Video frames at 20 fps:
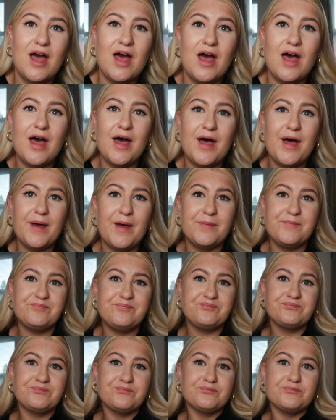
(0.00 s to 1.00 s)

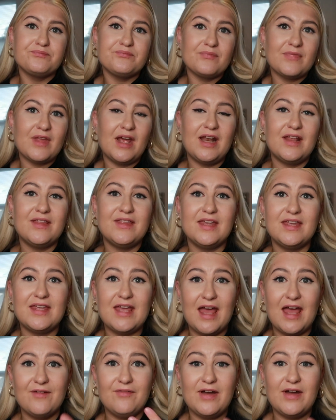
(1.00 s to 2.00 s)
And I think,
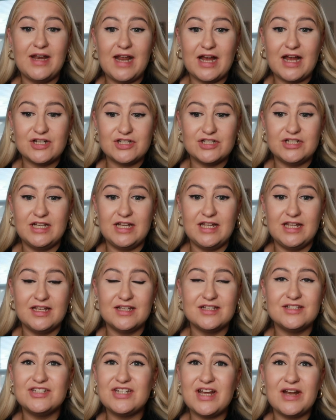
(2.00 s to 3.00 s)
yeah, if I'd actually,
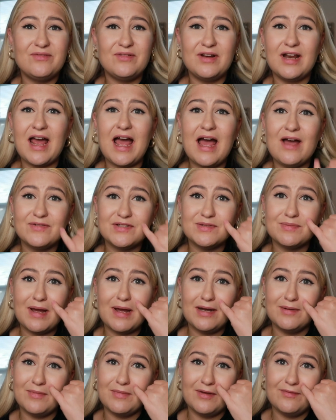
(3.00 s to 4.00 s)
because generally I have to
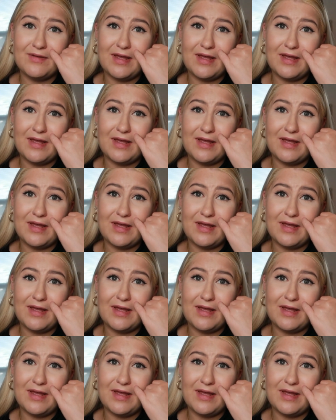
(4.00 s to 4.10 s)
powder my